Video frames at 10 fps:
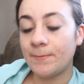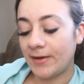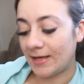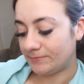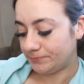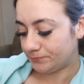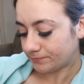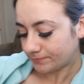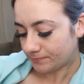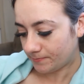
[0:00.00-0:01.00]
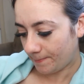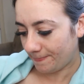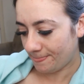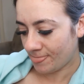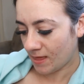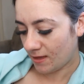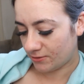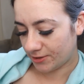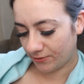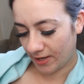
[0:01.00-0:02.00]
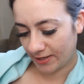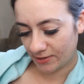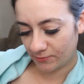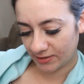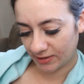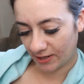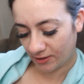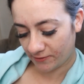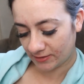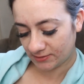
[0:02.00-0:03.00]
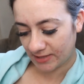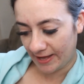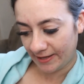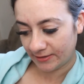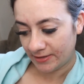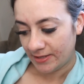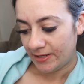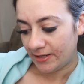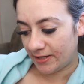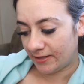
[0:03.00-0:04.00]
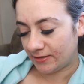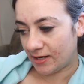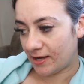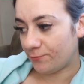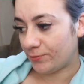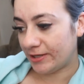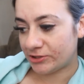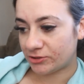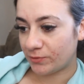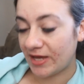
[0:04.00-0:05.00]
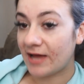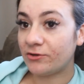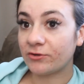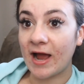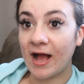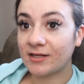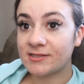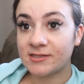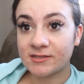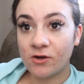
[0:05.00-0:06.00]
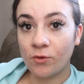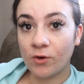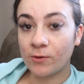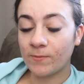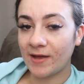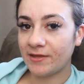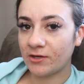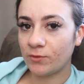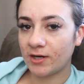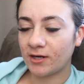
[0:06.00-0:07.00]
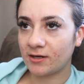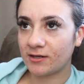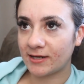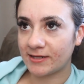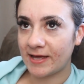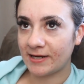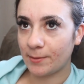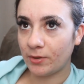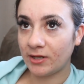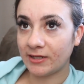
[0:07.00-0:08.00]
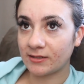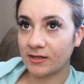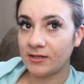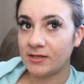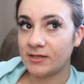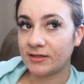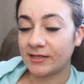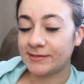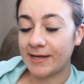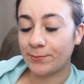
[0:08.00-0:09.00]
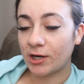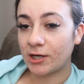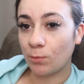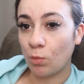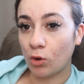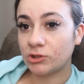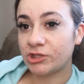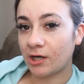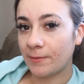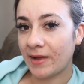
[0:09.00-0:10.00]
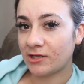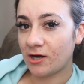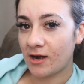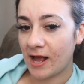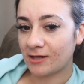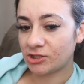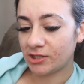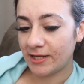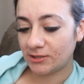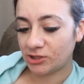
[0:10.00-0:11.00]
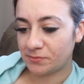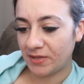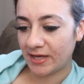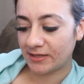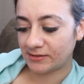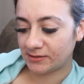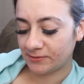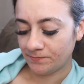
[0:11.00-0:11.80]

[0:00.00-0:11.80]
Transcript: But, I don't know, I kind of want to let her go outside, and I wish we had grass, or I think we're going to end up putting, like, tan bark or mulch in our backyard, actually, just because